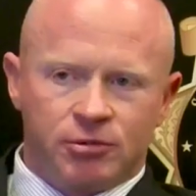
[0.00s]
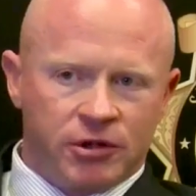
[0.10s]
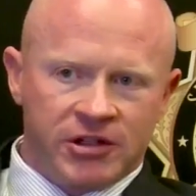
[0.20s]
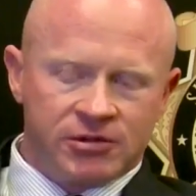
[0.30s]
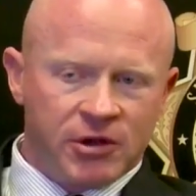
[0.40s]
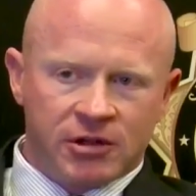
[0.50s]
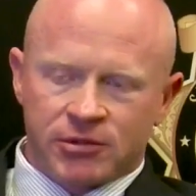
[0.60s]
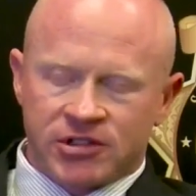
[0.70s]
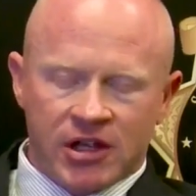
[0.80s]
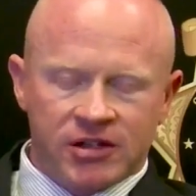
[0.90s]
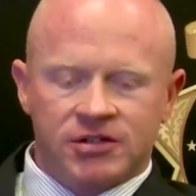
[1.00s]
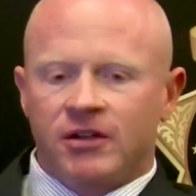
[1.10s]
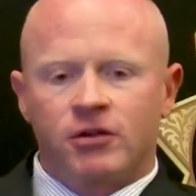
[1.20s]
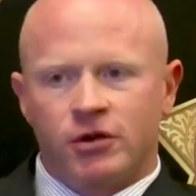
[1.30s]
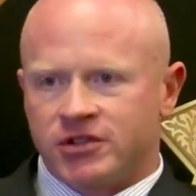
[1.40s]
Do police make mistakes?
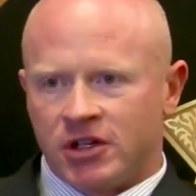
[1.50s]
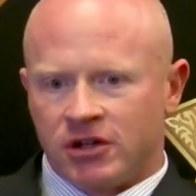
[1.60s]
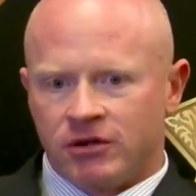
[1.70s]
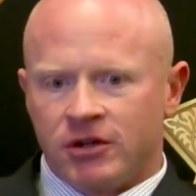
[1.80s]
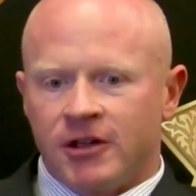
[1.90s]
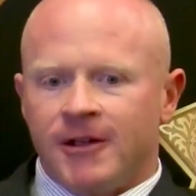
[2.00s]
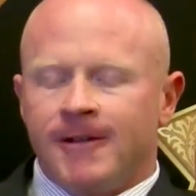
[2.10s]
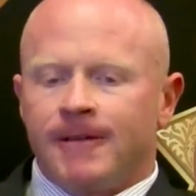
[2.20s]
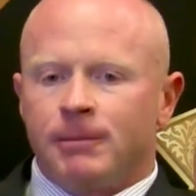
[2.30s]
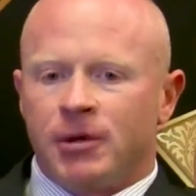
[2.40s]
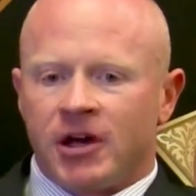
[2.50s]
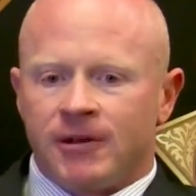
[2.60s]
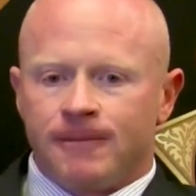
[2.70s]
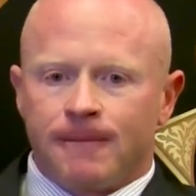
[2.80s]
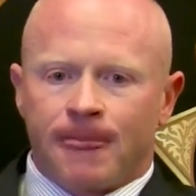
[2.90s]
Of course they do.
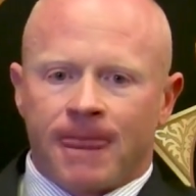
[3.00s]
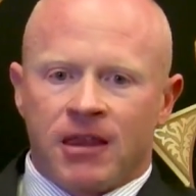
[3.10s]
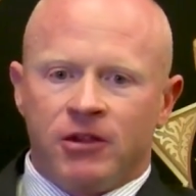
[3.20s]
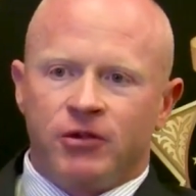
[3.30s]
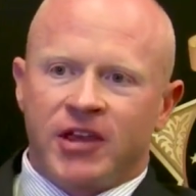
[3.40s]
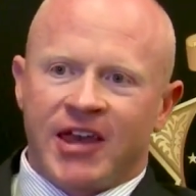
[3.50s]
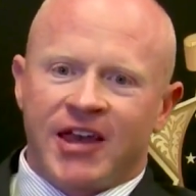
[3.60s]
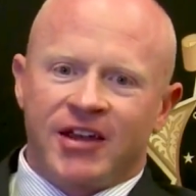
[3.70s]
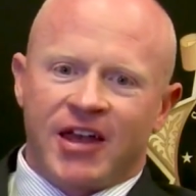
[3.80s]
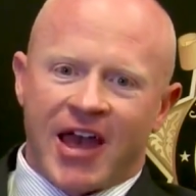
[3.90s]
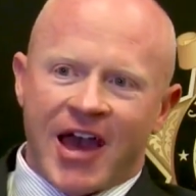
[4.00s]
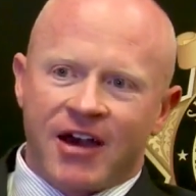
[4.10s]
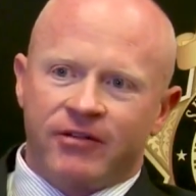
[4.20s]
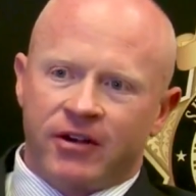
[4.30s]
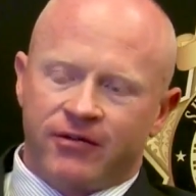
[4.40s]
But you can't
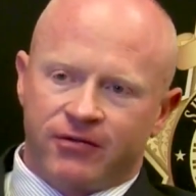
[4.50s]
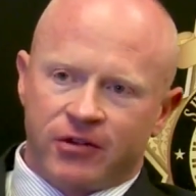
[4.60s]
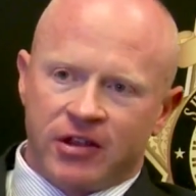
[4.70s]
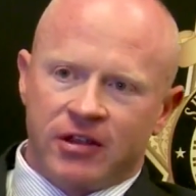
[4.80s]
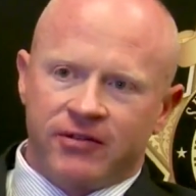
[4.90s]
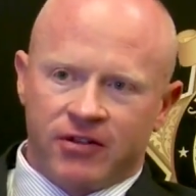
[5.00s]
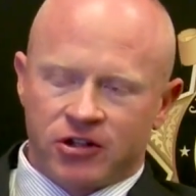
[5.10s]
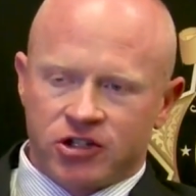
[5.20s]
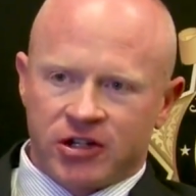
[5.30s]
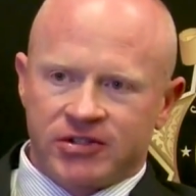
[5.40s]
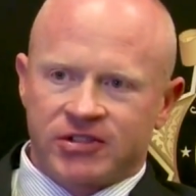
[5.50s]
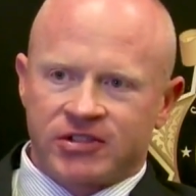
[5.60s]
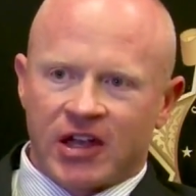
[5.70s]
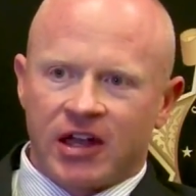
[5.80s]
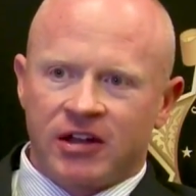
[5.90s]
have a free, functioning
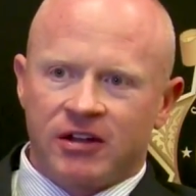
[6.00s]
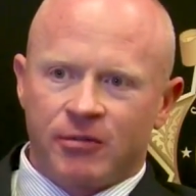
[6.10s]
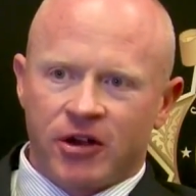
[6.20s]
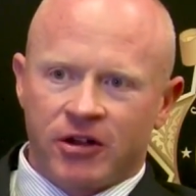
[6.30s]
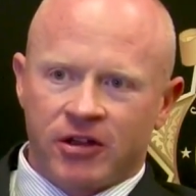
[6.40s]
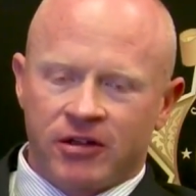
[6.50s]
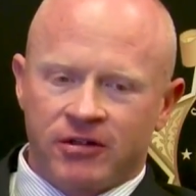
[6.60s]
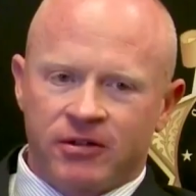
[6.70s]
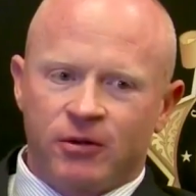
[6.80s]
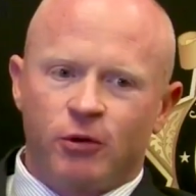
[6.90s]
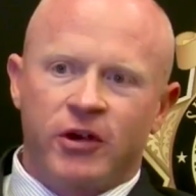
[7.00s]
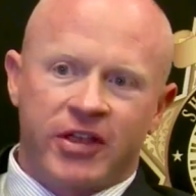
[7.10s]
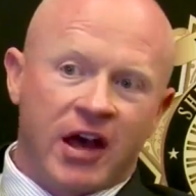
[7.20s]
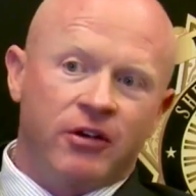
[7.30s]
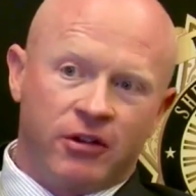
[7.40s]
society in America
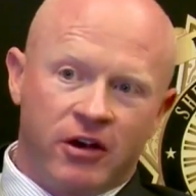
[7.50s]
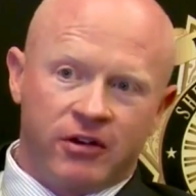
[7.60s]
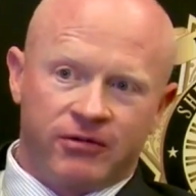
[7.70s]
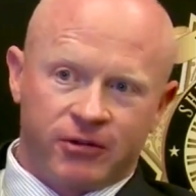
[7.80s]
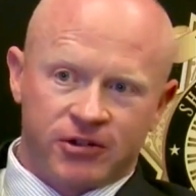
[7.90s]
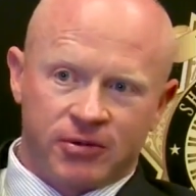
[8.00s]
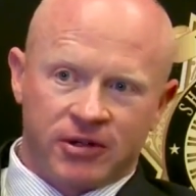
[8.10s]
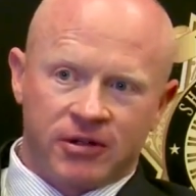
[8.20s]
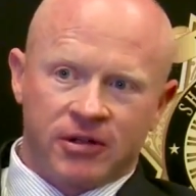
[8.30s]
without law enforcement.